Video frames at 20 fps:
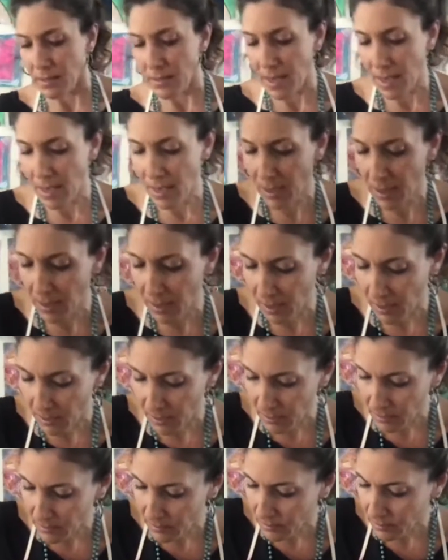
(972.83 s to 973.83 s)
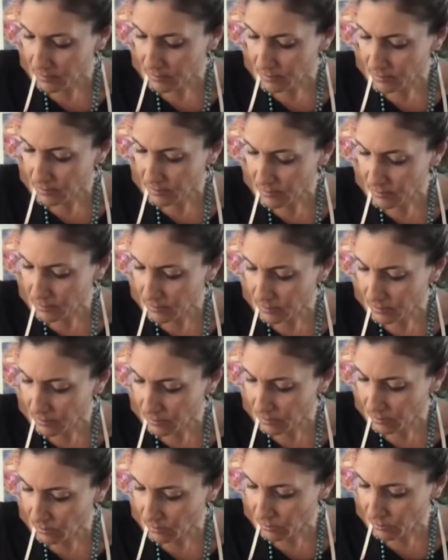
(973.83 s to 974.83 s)
Yeah,
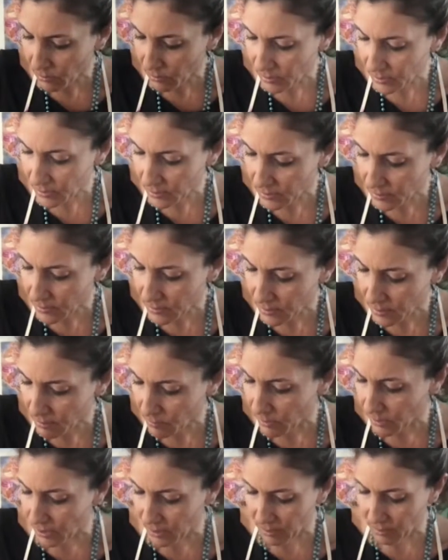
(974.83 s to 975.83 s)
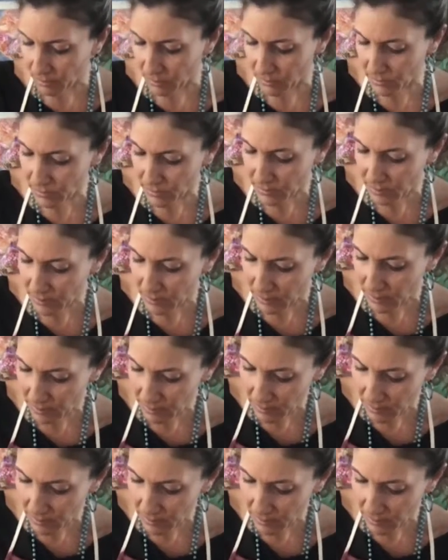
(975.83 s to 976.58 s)
so let's see what else.